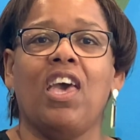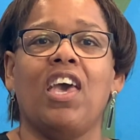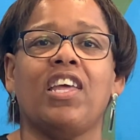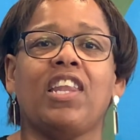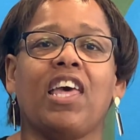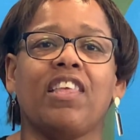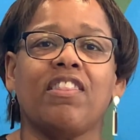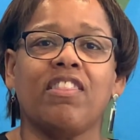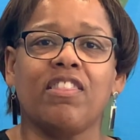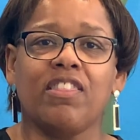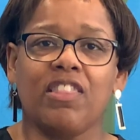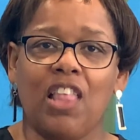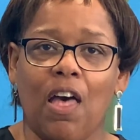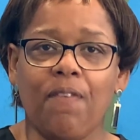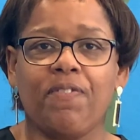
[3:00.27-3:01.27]
And I
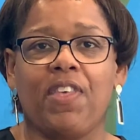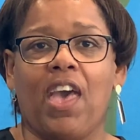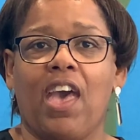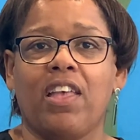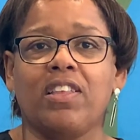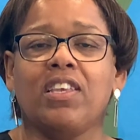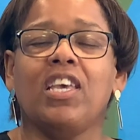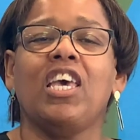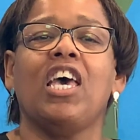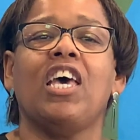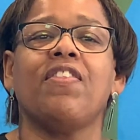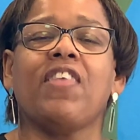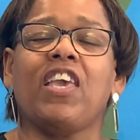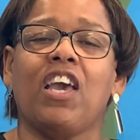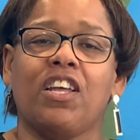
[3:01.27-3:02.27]
love that.
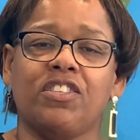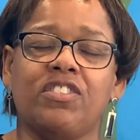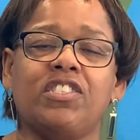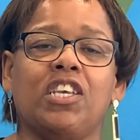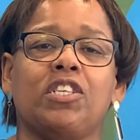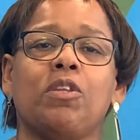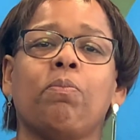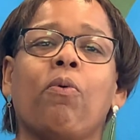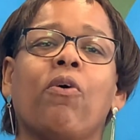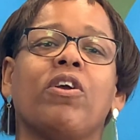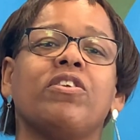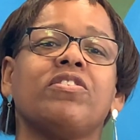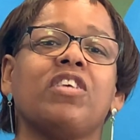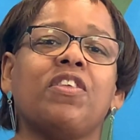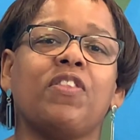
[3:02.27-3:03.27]
And they understand the
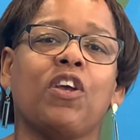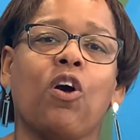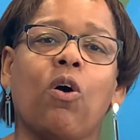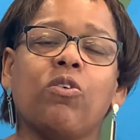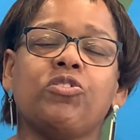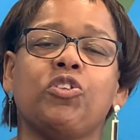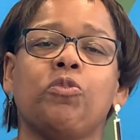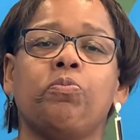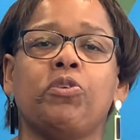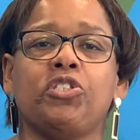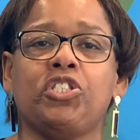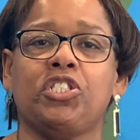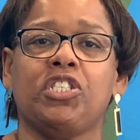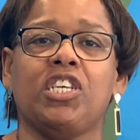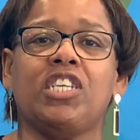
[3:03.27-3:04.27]
importance, and they're also
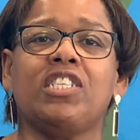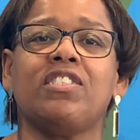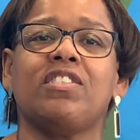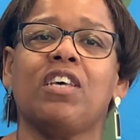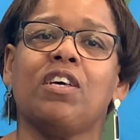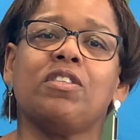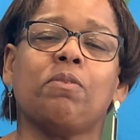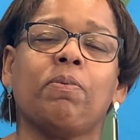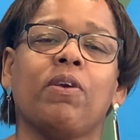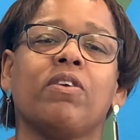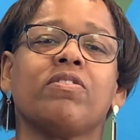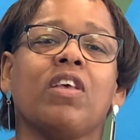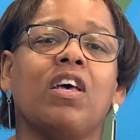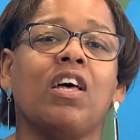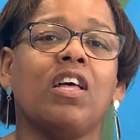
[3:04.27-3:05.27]
pushing in and telling the
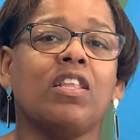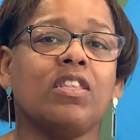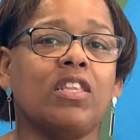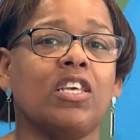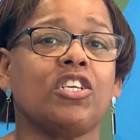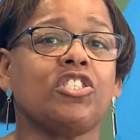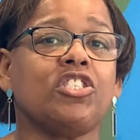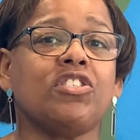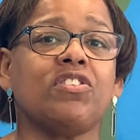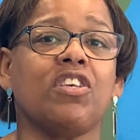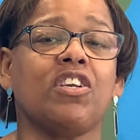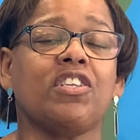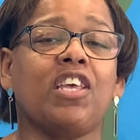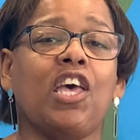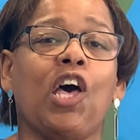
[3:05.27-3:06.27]
parents, look, she's
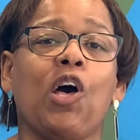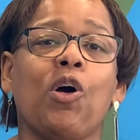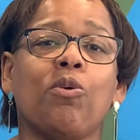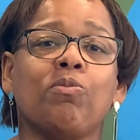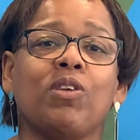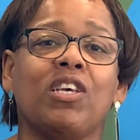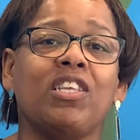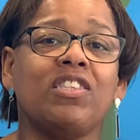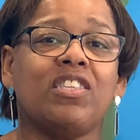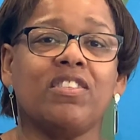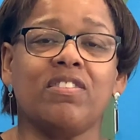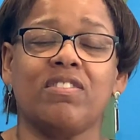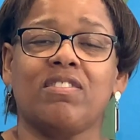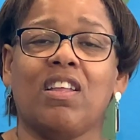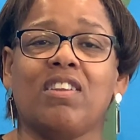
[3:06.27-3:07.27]
there to help.
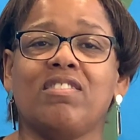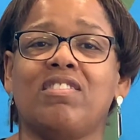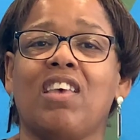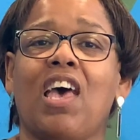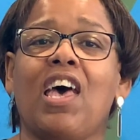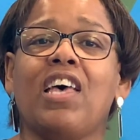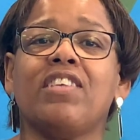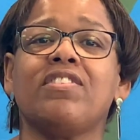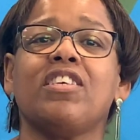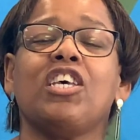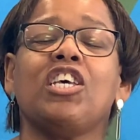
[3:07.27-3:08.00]
This is not a test.